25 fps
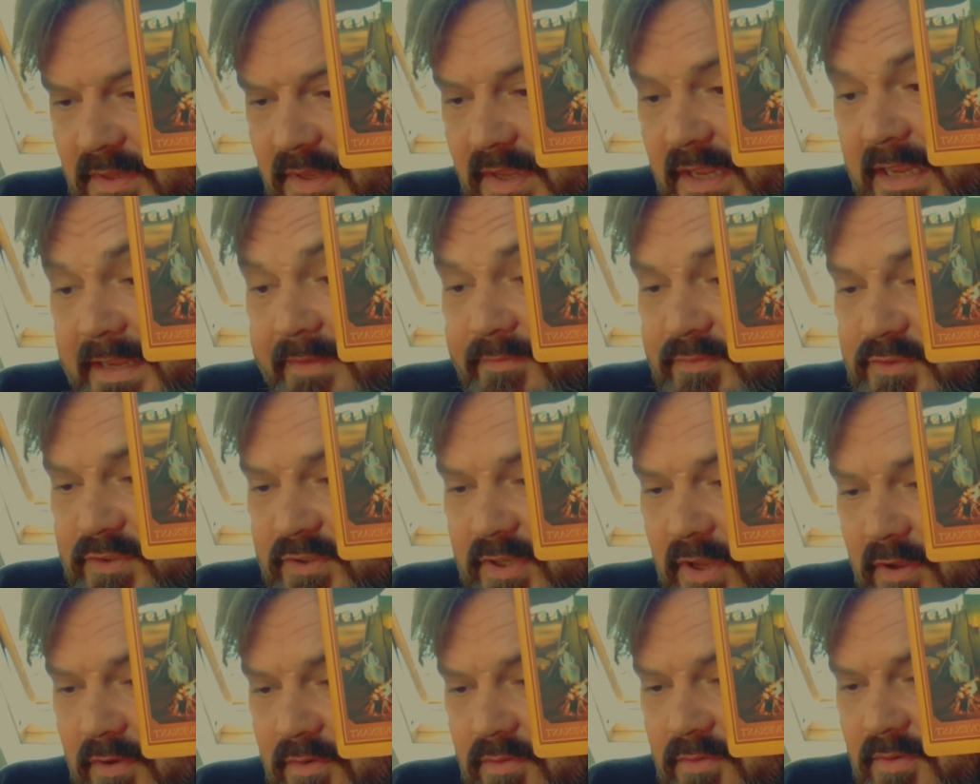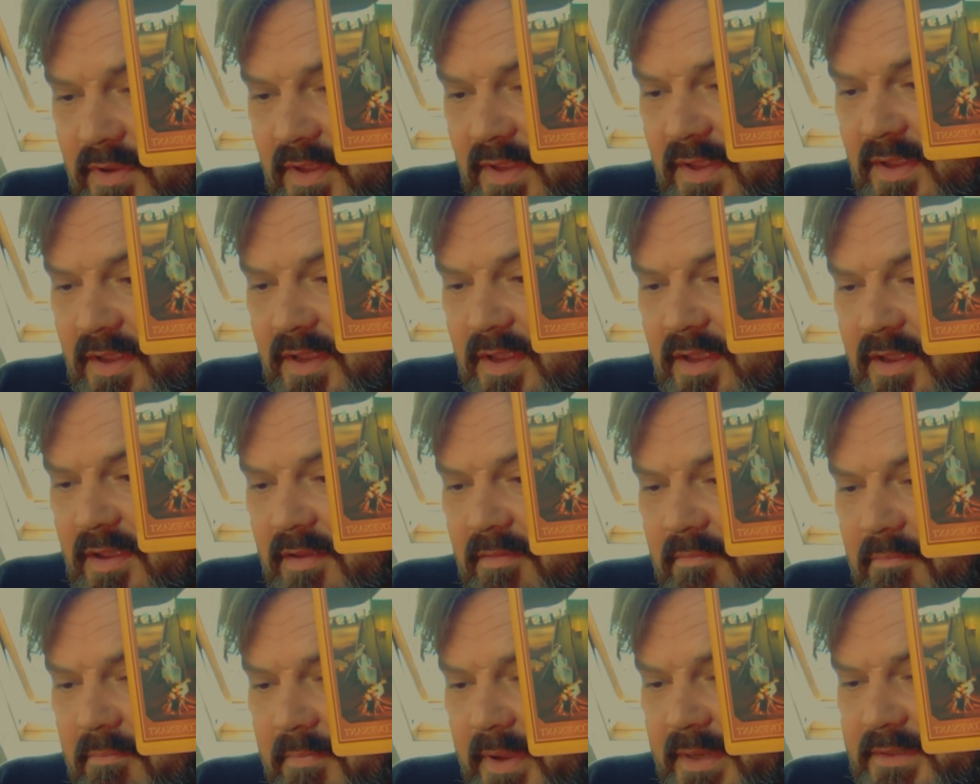If so,
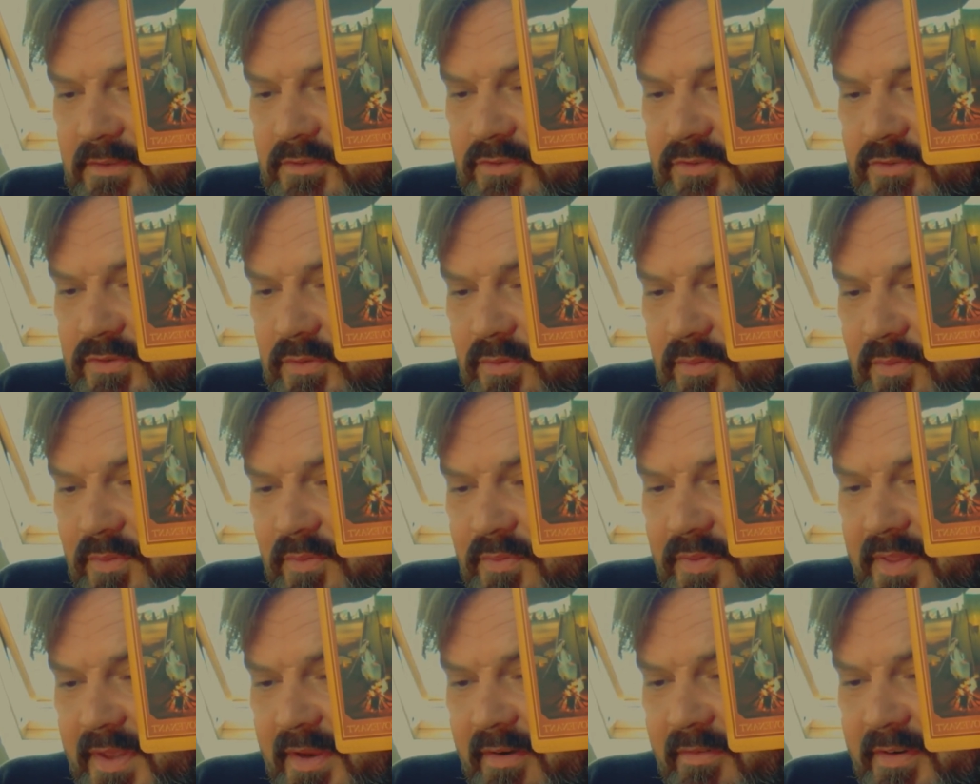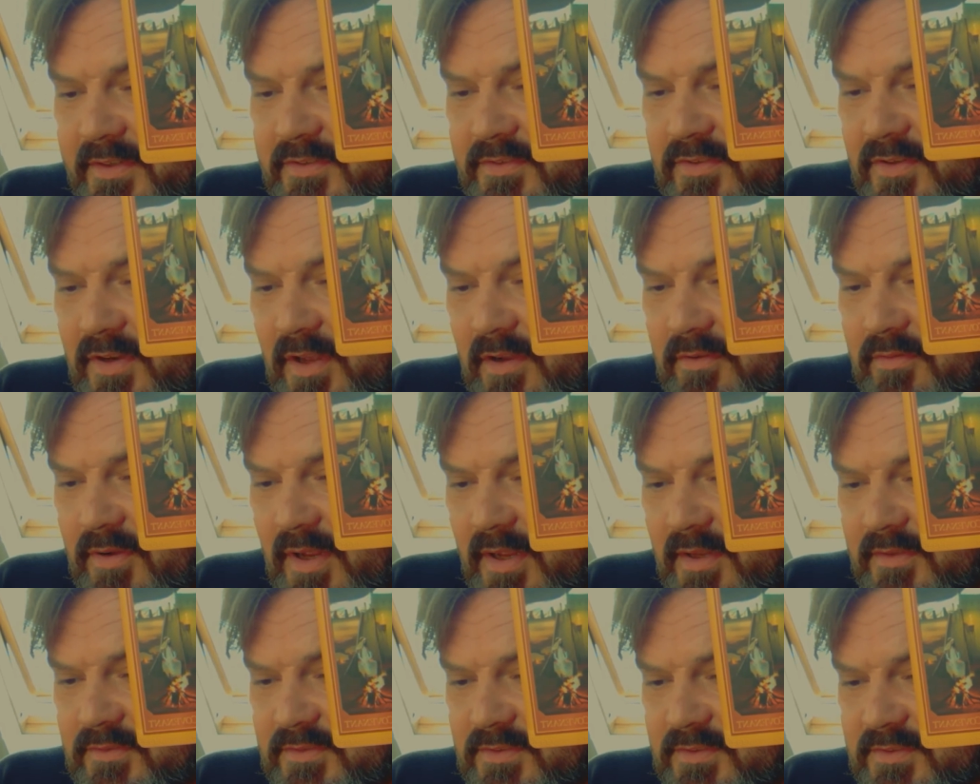make sure there is no
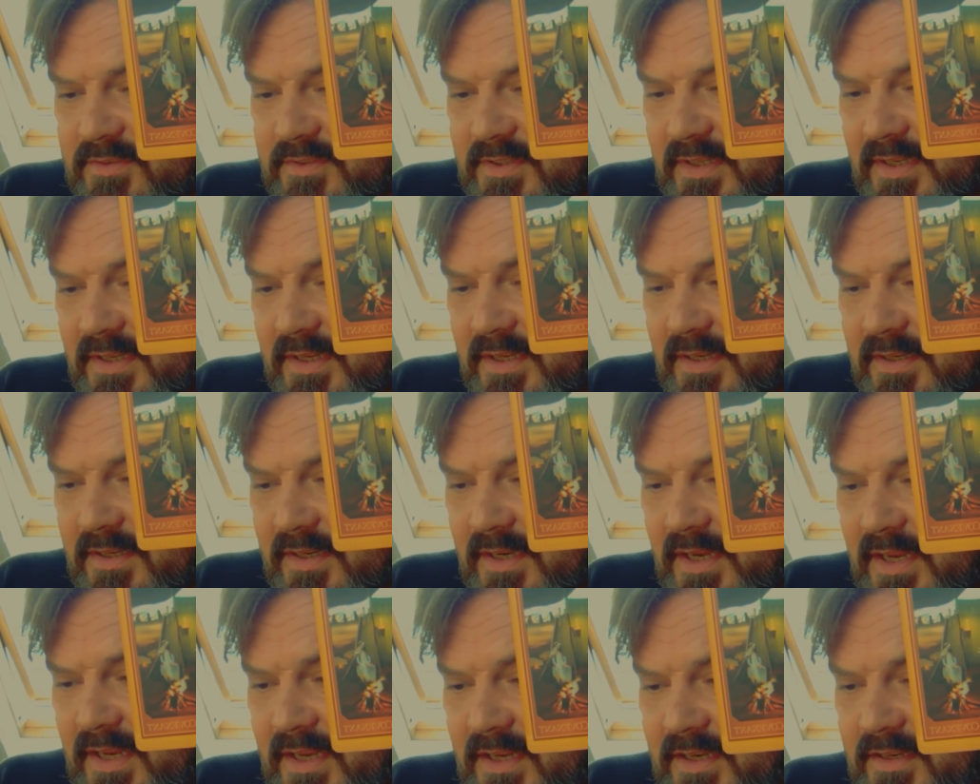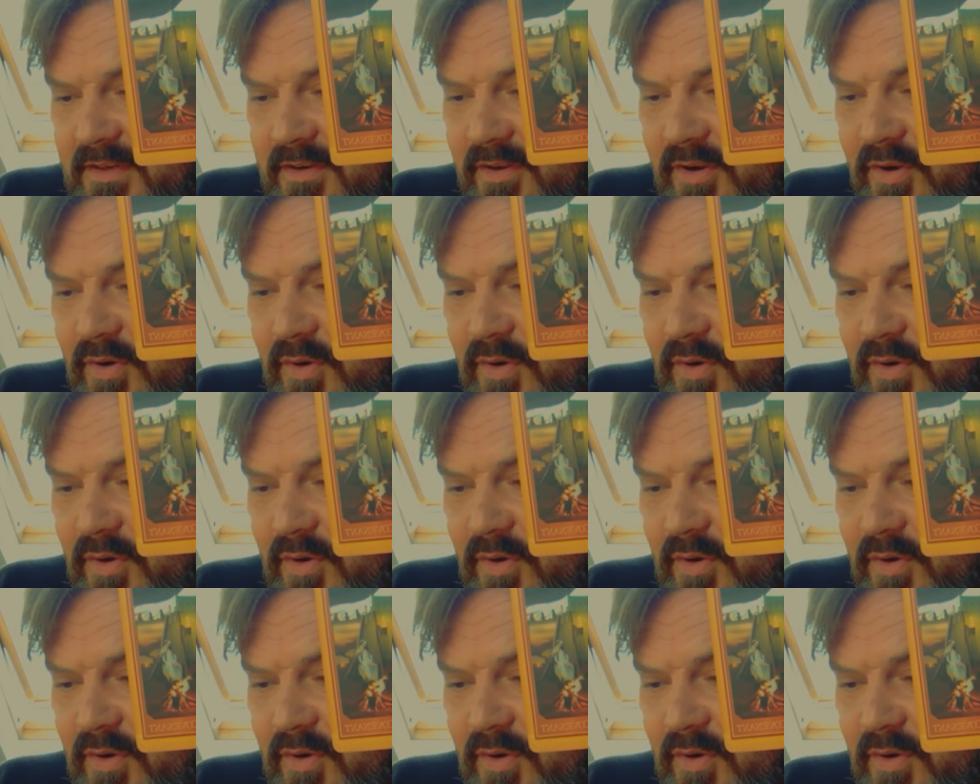urgency, need,